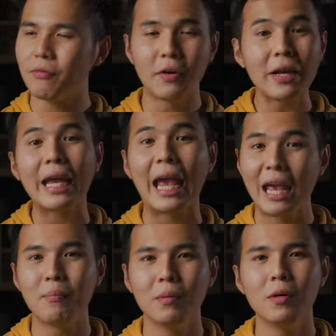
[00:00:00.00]
very
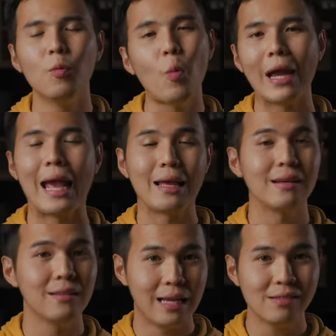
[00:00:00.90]
capable
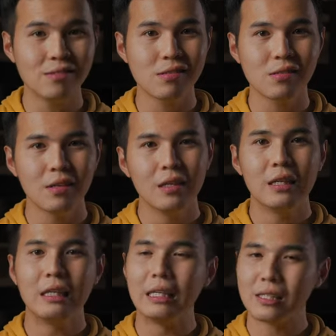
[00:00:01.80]
wide-angle lens.
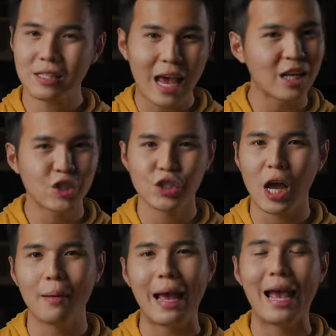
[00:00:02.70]
It's tech
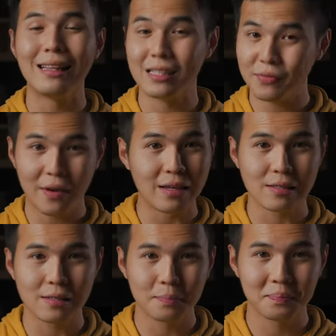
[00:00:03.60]
sharp and it's
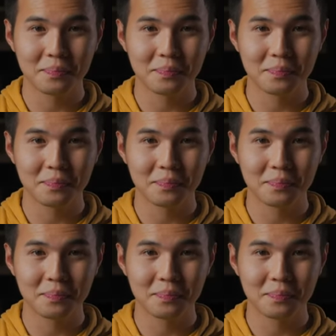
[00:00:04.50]
fast.